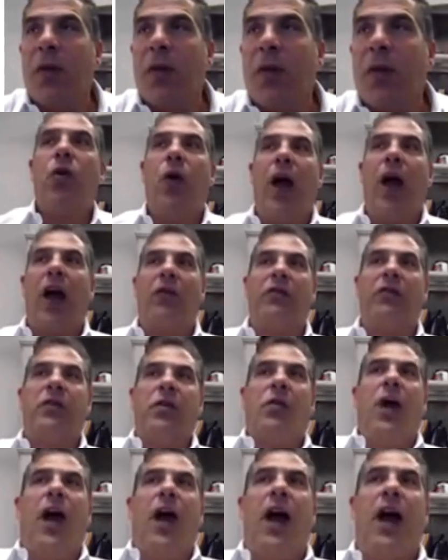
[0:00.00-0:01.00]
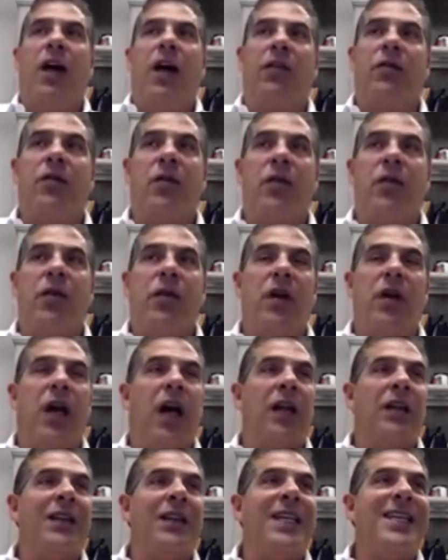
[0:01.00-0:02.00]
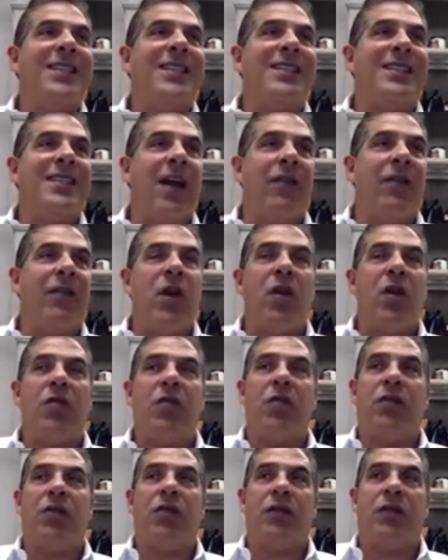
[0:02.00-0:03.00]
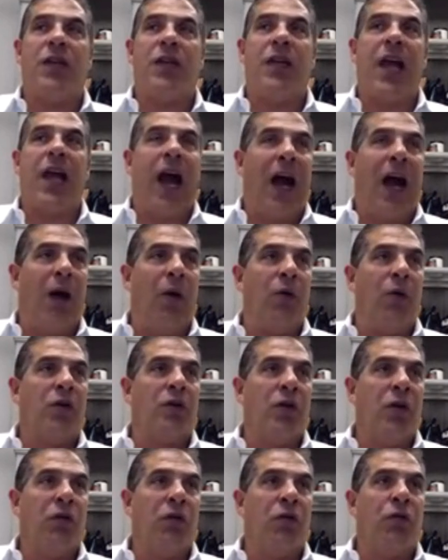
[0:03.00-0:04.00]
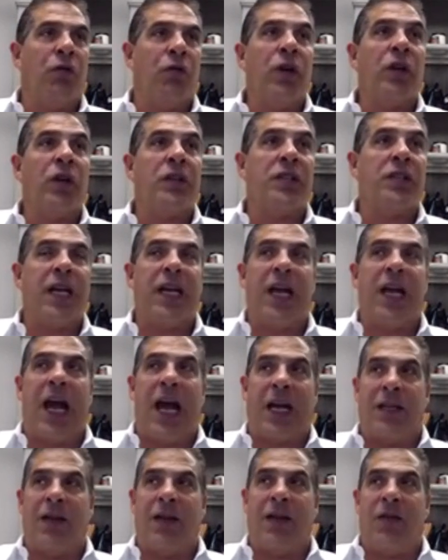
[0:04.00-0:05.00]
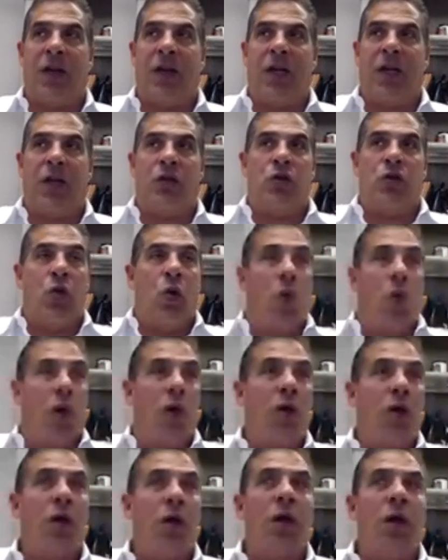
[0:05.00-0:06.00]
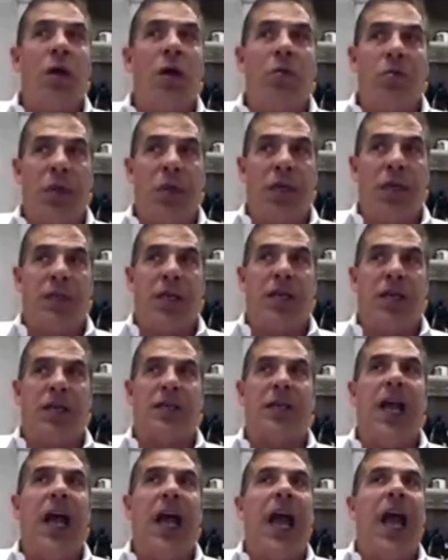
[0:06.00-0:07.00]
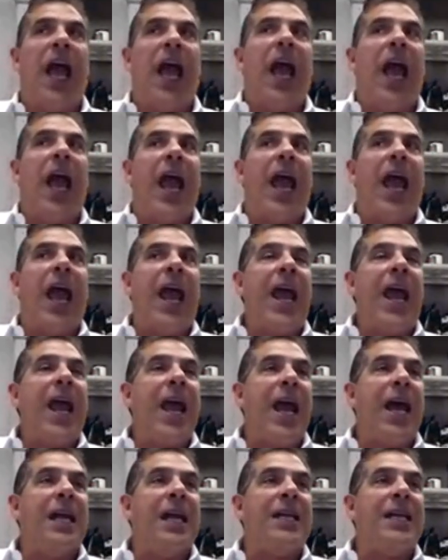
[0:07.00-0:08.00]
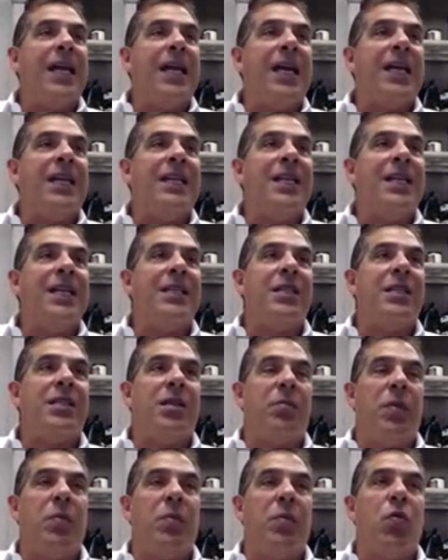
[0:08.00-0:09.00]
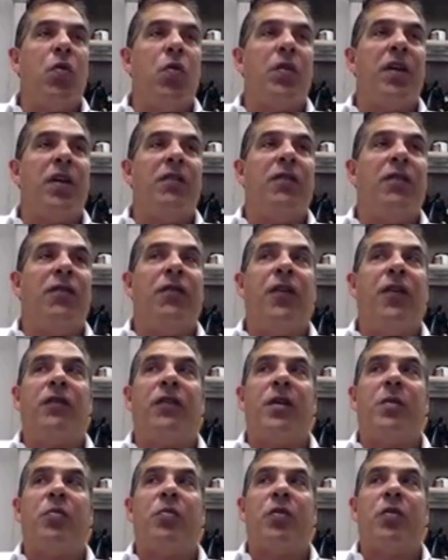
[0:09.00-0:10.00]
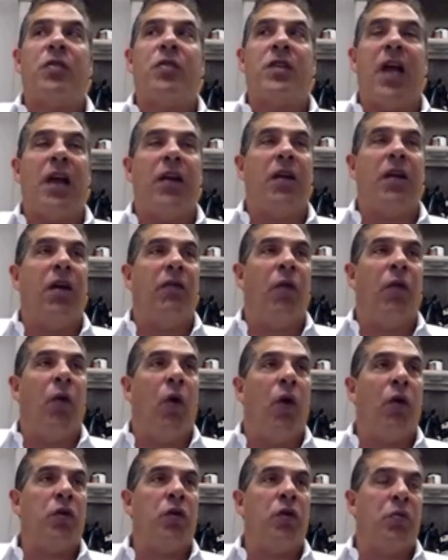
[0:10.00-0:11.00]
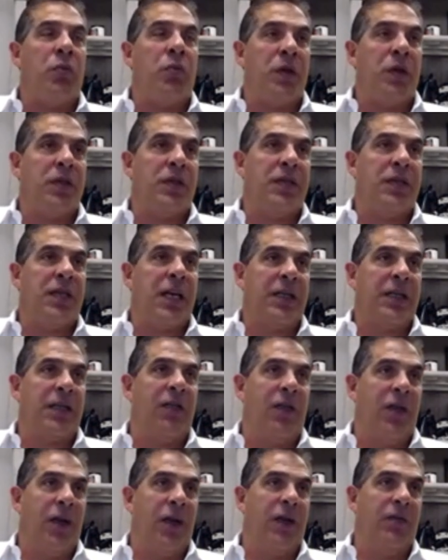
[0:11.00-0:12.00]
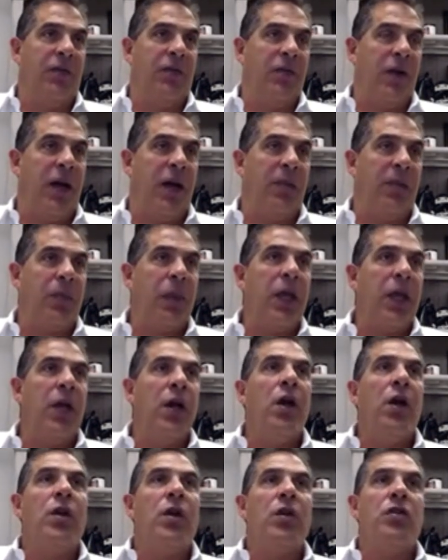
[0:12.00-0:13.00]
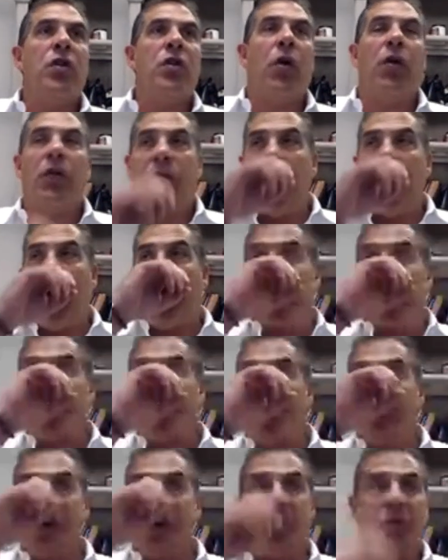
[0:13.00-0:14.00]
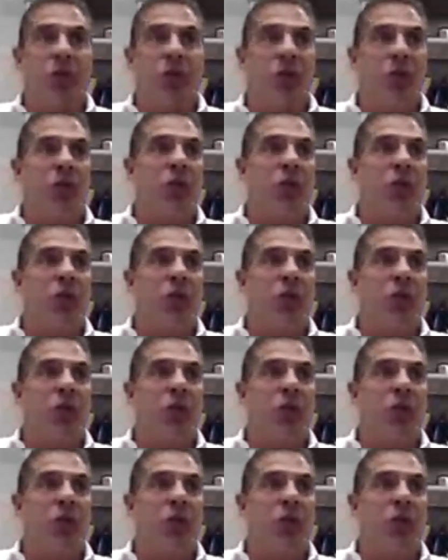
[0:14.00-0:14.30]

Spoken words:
you have to have at least 750 hours of real estate activity in your business, and it needs to be more than 50% of all your business activity, right? So if you have a W-2